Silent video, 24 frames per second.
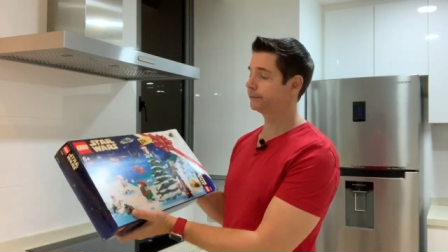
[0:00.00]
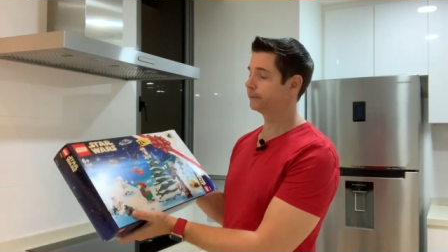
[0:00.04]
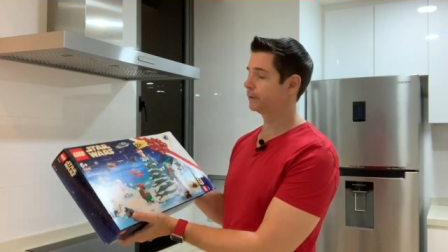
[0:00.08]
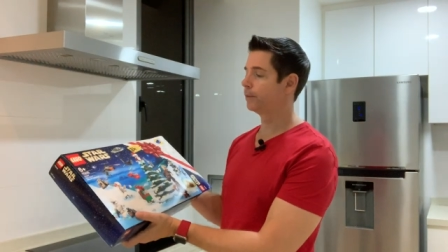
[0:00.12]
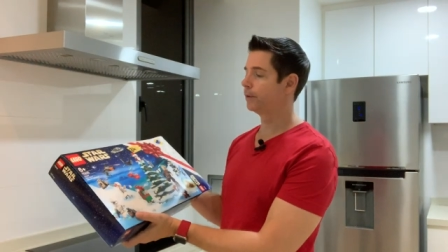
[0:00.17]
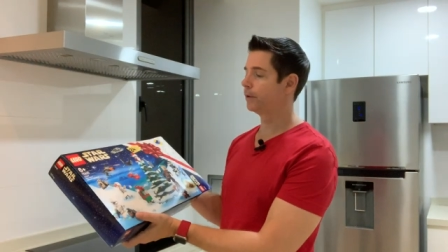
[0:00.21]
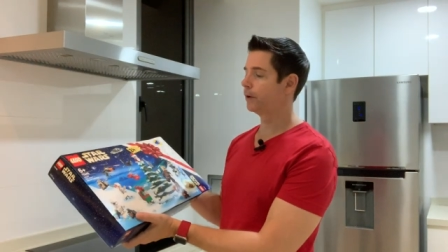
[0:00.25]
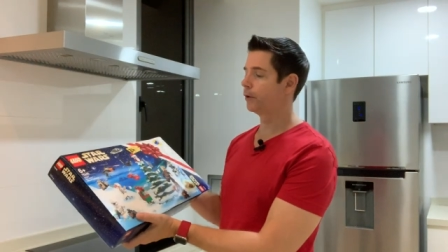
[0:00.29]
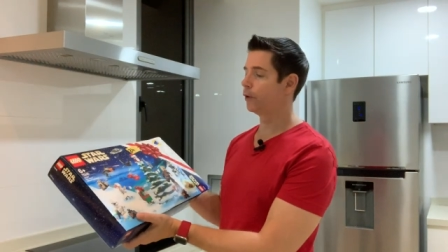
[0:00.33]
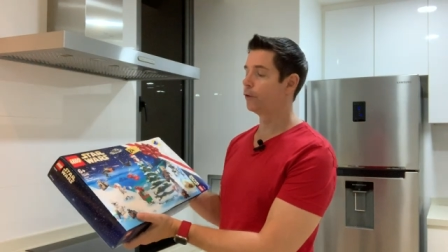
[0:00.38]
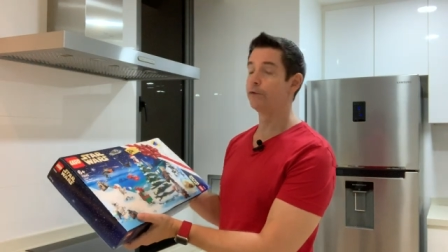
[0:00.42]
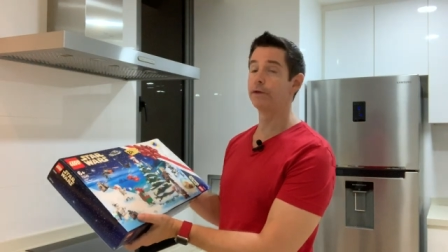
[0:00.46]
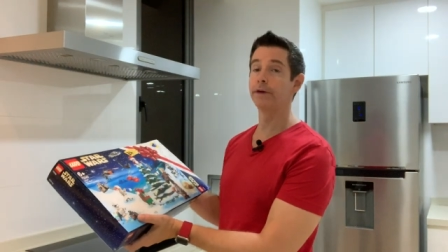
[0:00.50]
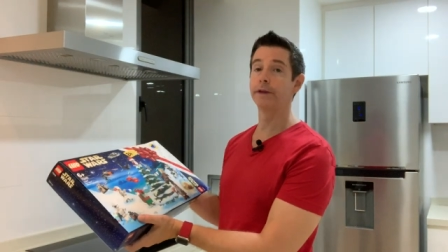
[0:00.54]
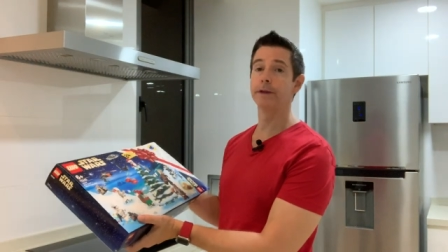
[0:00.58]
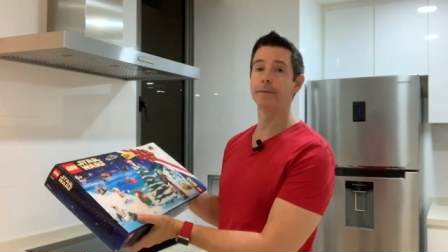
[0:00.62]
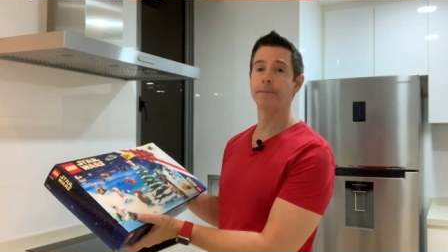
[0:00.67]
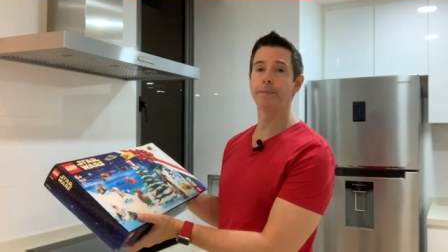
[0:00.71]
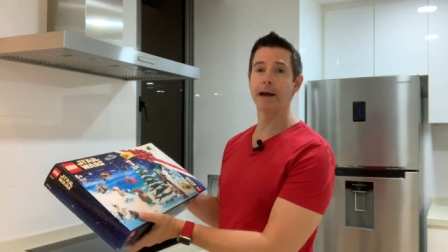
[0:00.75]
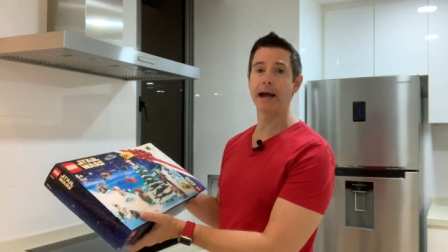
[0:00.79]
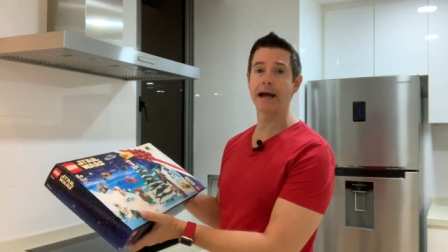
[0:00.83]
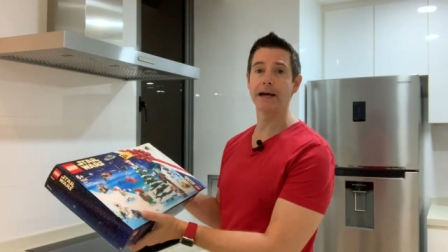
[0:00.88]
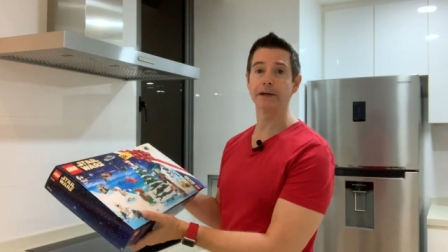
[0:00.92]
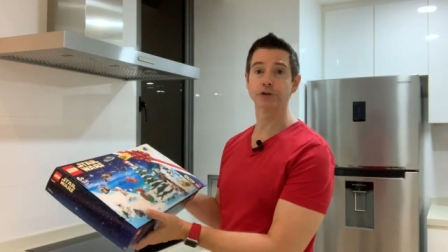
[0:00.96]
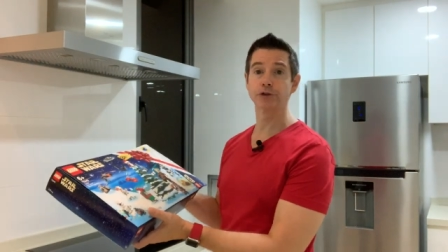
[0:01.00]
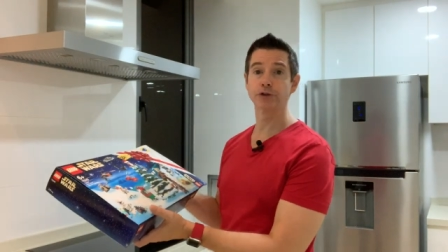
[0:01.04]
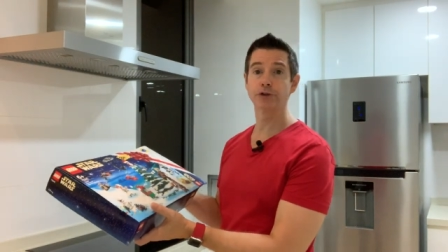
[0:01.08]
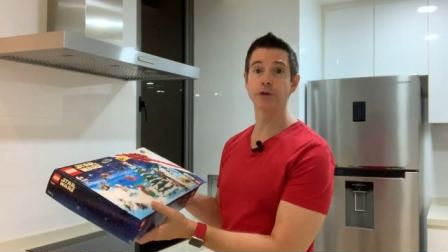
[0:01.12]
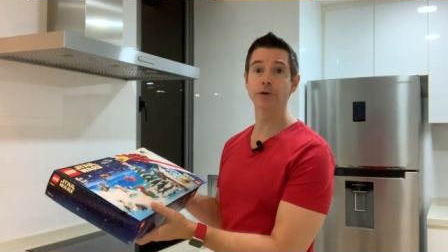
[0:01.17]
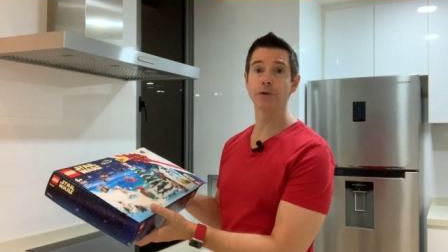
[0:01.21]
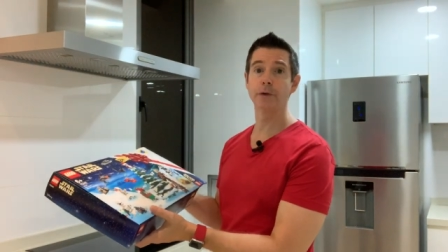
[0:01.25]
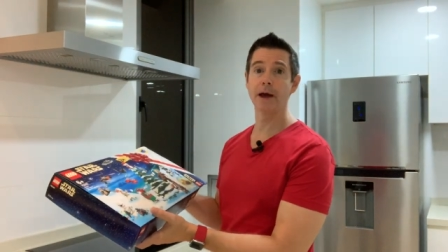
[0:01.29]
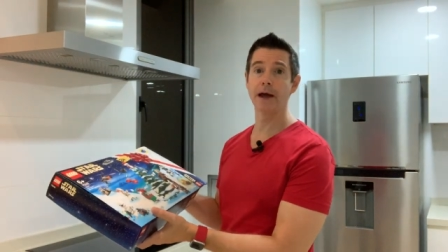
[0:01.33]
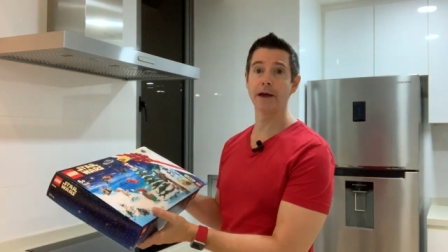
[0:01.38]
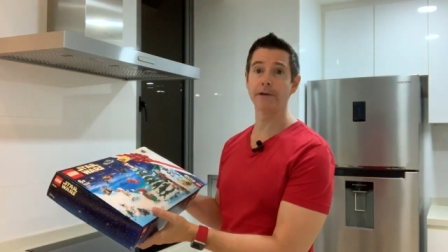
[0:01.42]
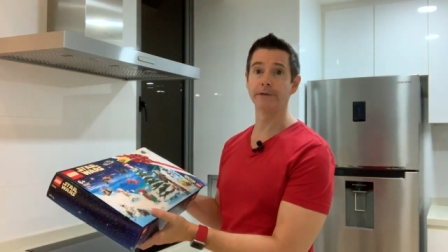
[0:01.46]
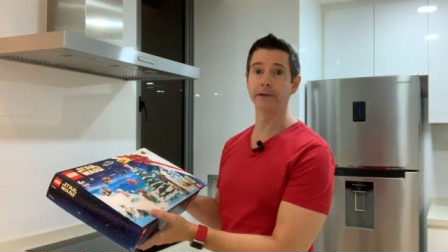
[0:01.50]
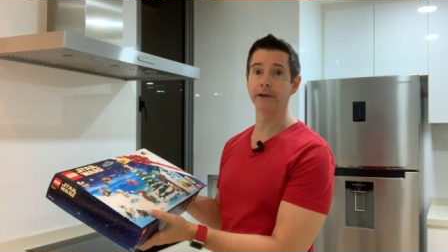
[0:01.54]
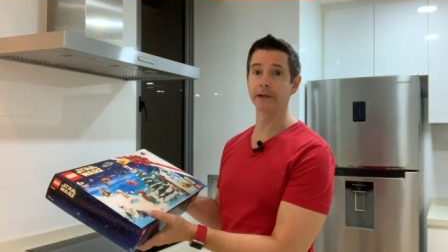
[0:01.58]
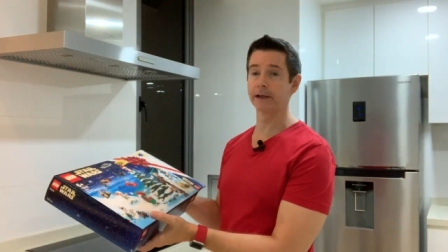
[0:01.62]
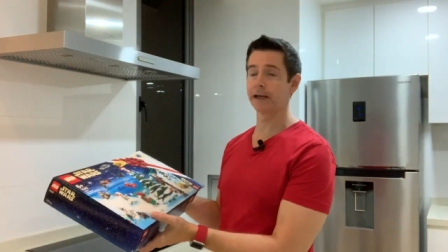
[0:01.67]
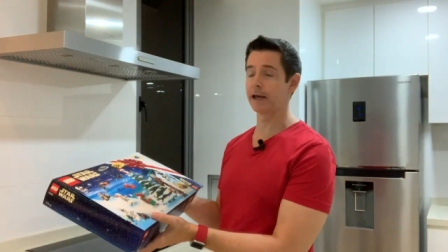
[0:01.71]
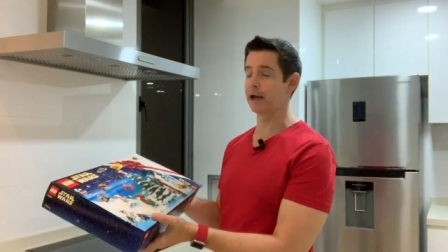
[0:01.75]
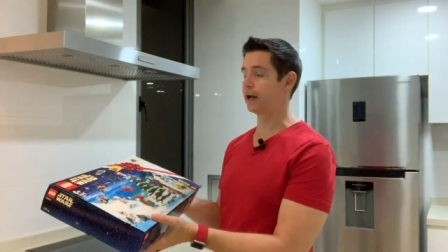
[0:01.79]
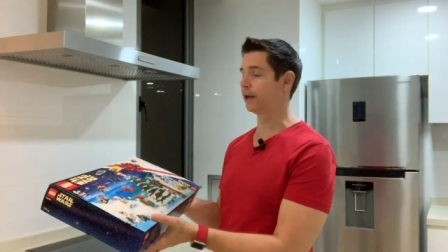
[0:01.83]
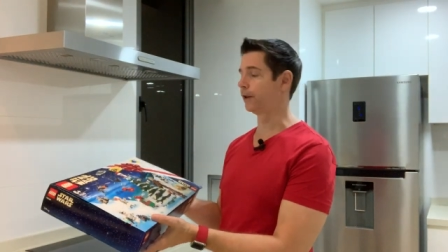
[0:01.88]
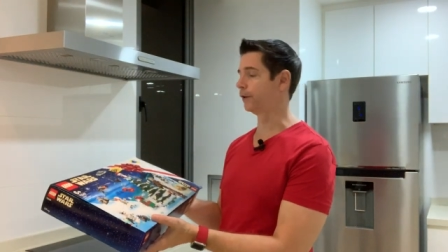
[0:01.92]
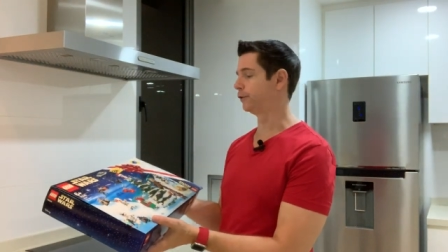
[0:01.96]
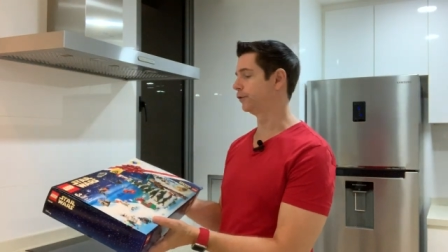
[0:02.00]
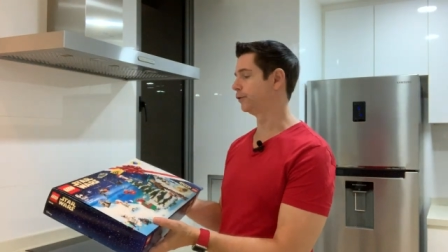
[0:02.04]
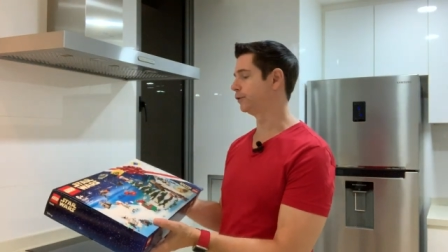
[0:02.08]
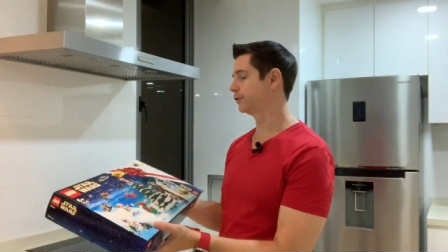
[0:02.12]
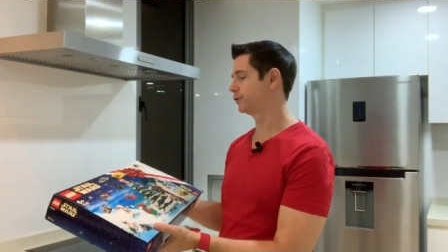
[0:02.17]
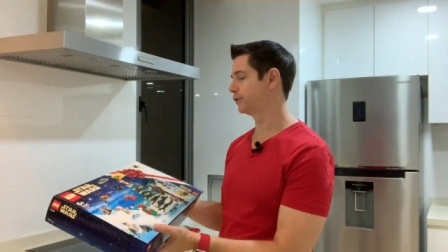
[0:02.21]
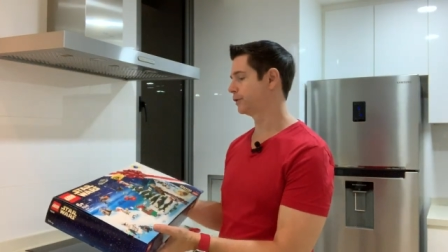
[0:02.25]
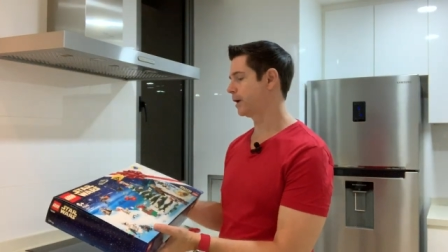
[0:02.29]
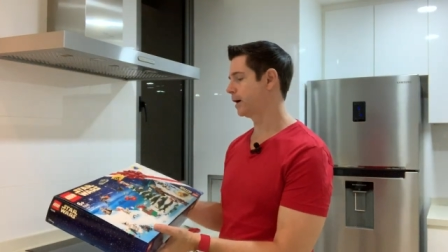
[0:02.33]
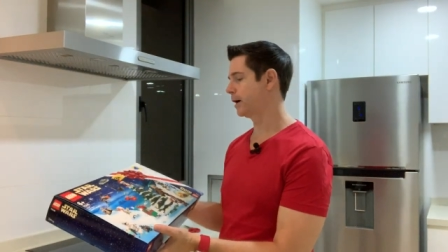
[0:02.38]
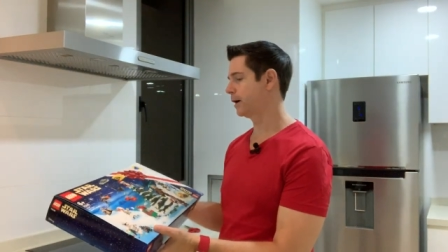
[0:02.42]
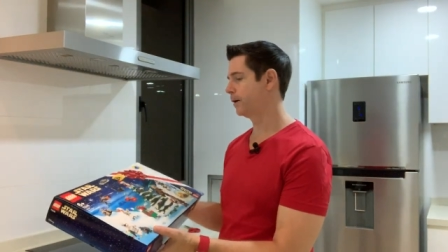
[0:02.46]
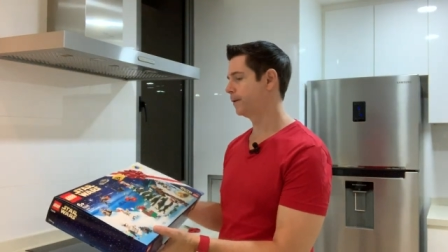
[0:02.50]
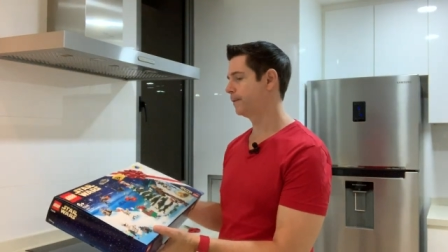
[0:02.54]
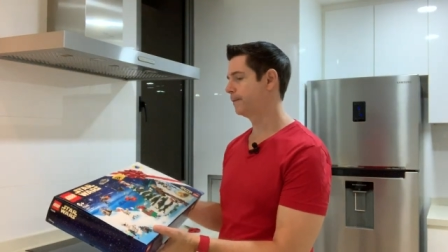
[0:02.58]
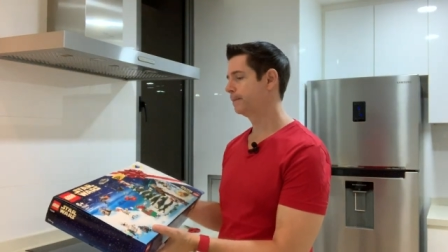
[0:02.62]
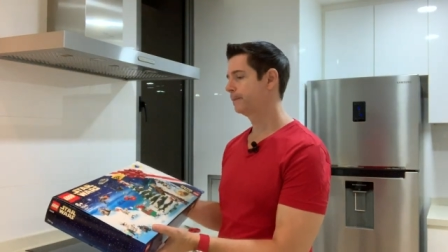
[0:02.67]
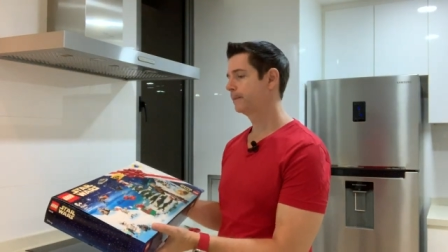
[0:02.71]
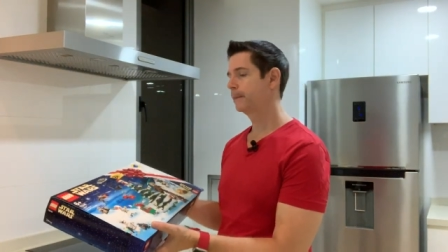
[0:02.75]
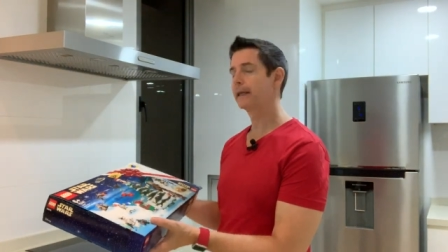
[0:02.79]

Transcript: over the past two advent calendars now